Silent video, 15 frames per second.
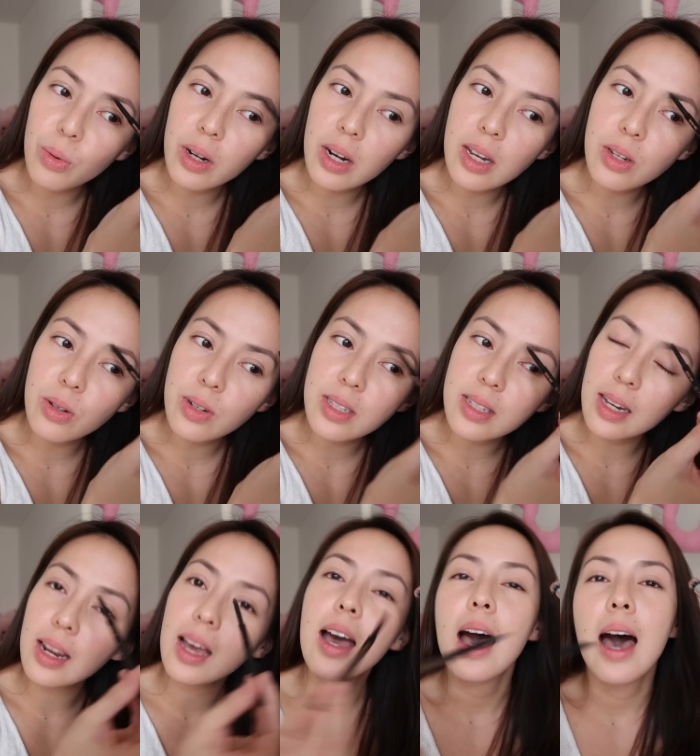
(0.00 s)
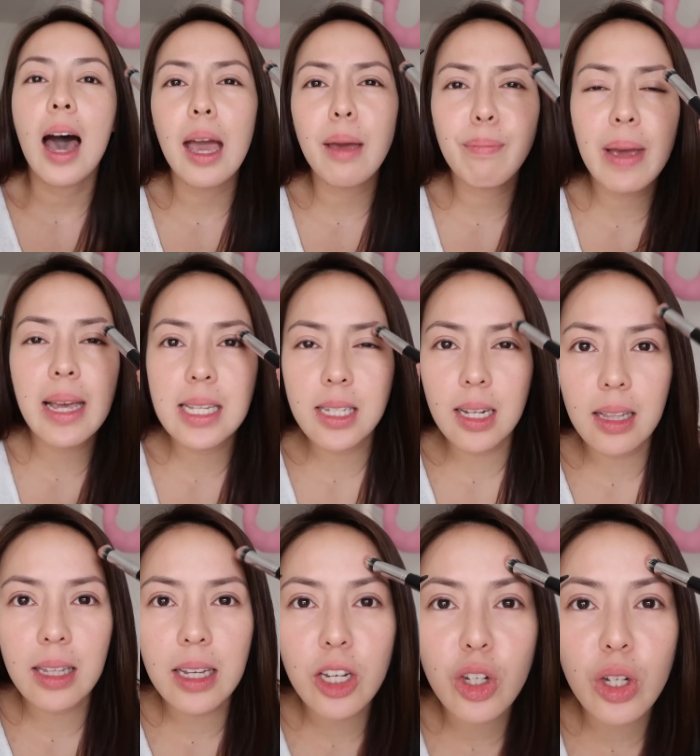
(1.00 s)
So what I do is that I
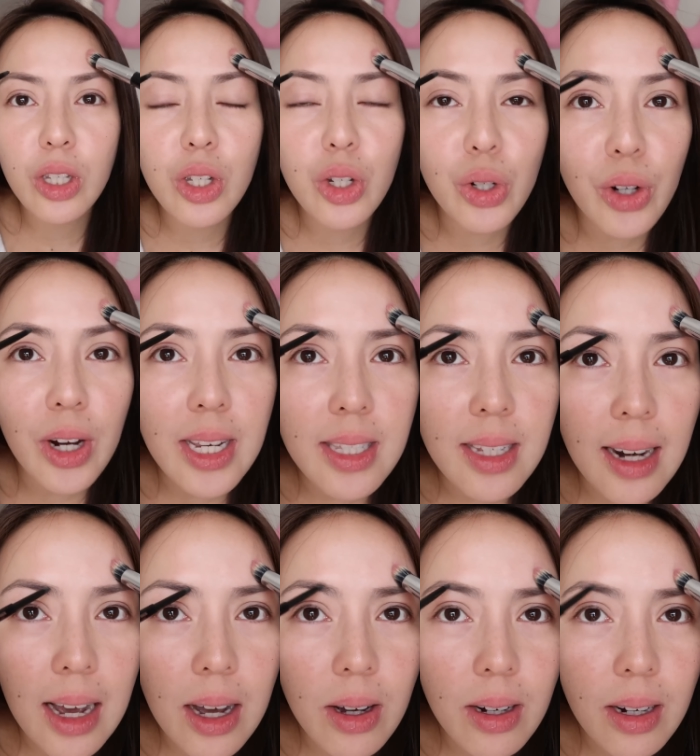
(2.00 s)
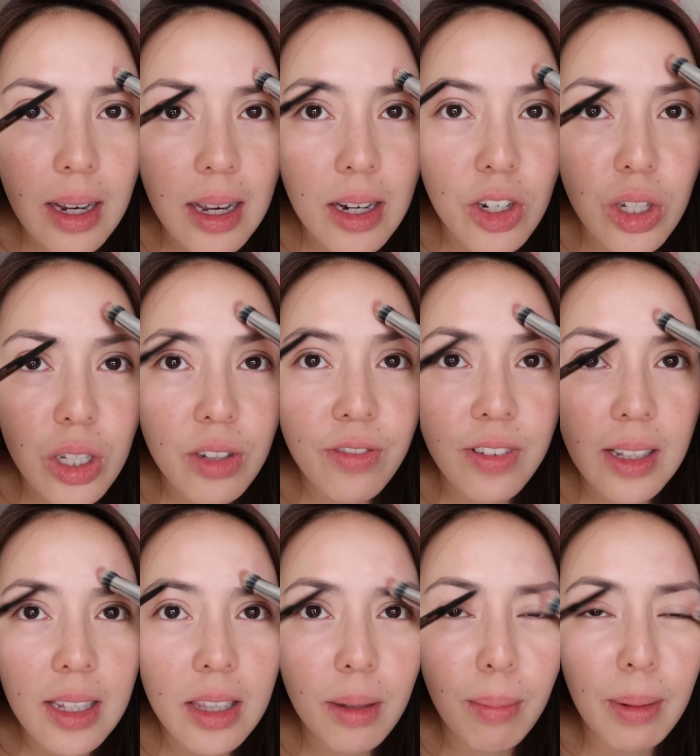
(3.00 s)
basically just trace it out and just fill in